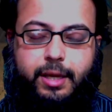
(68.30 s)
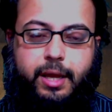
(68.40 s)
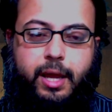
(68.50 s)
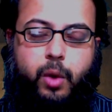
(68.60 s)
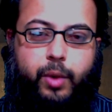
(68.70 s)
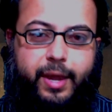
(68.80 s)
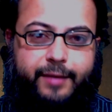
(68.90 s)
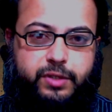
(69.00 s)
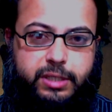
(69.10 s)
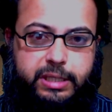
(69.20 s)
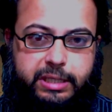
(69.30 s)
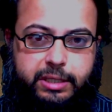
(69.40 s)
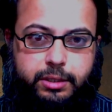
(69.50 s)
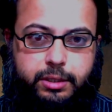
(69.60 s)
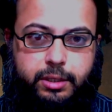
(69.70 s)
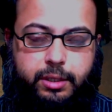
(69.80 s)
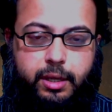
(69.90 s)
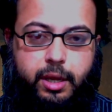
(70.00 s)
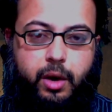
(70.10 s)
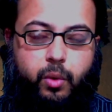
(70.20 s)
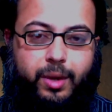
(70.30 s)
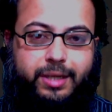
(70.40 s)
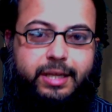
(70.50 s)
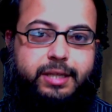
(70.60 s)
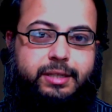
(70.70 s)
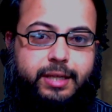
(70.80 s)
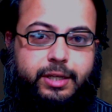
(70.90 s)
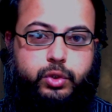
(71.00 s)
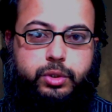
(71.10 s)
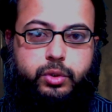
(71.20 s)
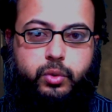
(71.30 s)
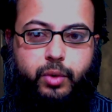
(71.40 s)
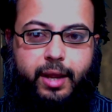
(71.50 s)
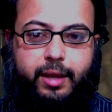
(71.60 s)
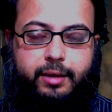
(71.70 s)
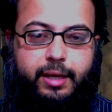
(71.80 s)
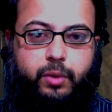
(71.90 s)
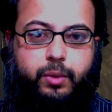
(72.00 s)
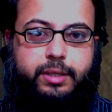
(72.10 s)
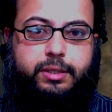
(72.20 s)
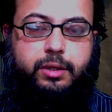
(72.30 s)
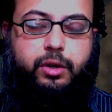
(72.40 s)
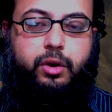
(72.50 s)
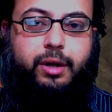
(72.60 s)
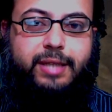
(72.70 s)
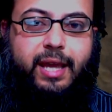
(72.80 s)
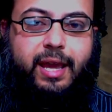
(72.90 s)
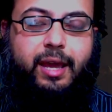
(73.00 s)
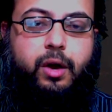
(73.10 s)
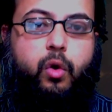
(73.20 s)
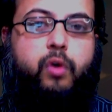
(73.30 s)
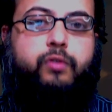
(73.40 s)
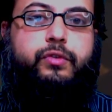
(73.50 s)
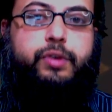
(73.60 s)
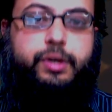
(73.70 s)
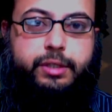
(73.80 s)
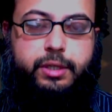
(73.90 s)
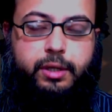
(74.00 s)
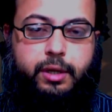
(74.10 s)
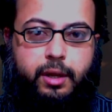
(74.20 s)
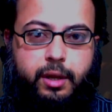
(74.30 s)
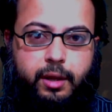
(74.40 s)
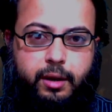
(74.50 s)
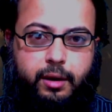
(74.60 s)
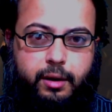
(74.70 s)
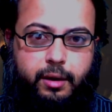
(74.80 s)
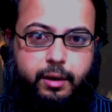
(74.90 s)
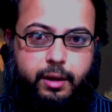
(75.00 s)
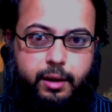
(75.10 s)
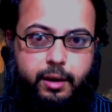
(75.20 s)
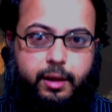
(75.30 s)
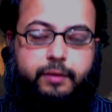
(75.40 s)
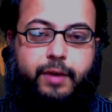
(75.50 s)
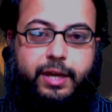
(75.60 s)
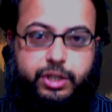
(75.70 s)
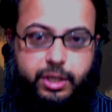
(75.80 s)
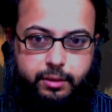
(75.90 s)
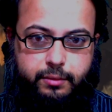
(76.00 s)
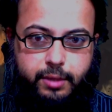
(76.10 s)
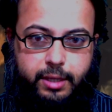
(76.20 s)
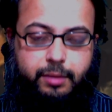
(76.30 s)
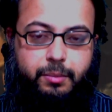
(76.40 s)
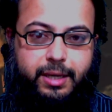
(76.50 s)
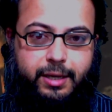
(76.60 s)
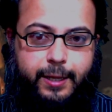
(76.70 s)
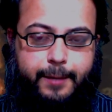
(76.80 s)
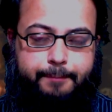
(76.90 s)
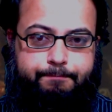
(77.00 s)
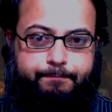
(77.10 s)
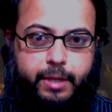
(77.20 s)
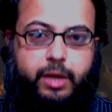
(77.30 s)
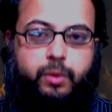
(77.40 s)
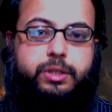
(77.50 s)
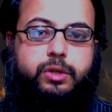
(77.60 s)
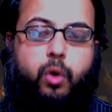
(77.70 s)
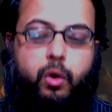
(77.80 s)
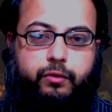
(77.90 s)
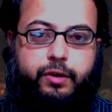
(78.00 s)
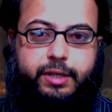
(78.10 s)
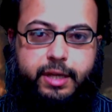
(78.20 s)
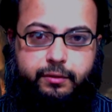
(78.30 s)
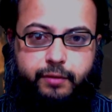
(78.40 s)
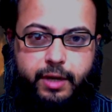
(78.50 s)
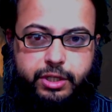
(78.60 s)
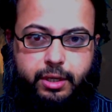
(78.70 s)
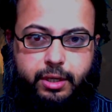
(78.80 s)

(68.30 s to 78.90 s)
We have seen what he did to Ukraine. It was not a overt invasion in the beginning. It was covert invasion.